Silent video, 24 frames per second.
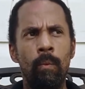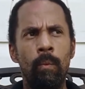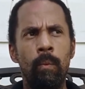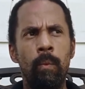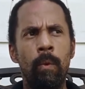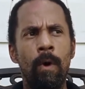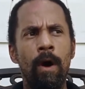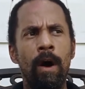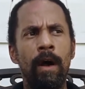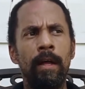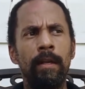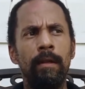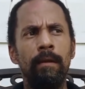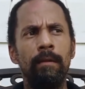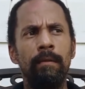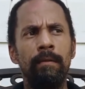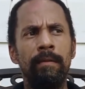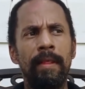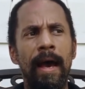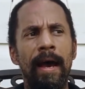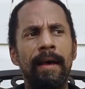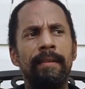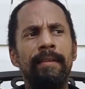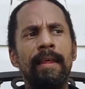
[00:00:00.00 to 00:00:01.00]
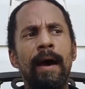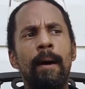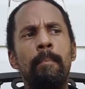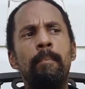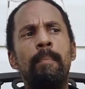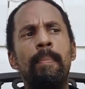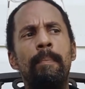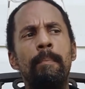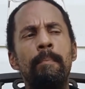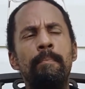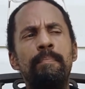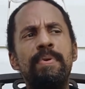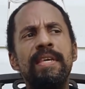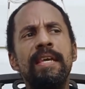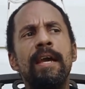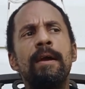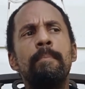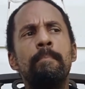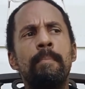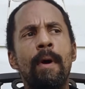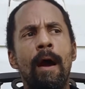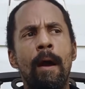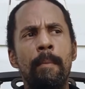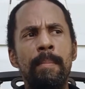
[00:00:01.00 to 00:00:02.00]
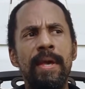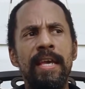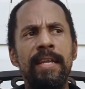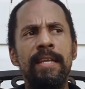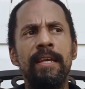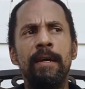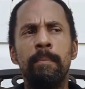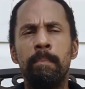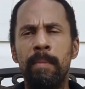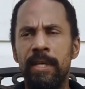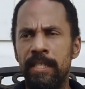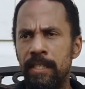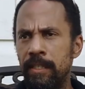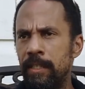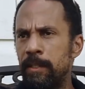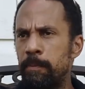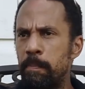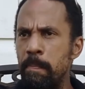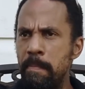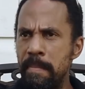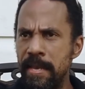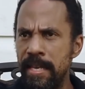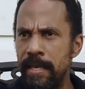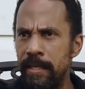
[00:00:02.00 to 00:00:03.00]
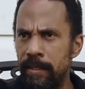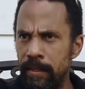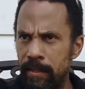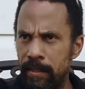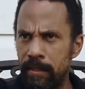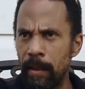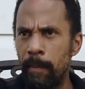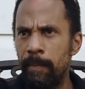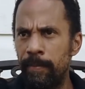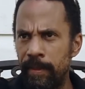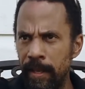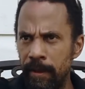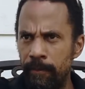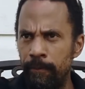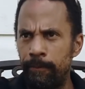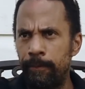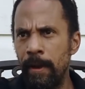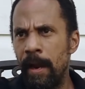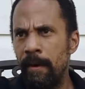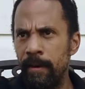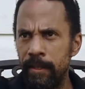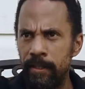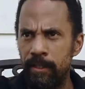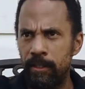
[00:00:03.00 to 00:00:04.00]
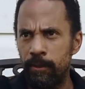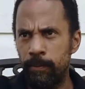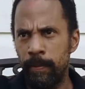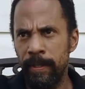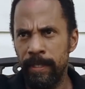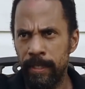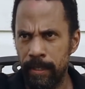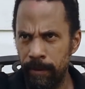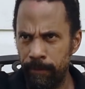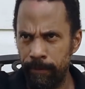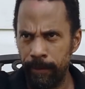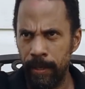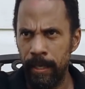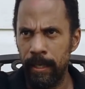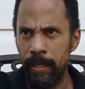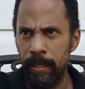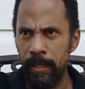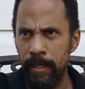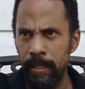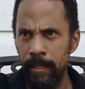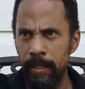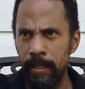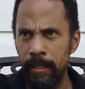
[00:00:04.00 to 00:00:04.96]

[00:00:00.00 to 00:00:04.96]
what that being Barbadian must mean something very specific.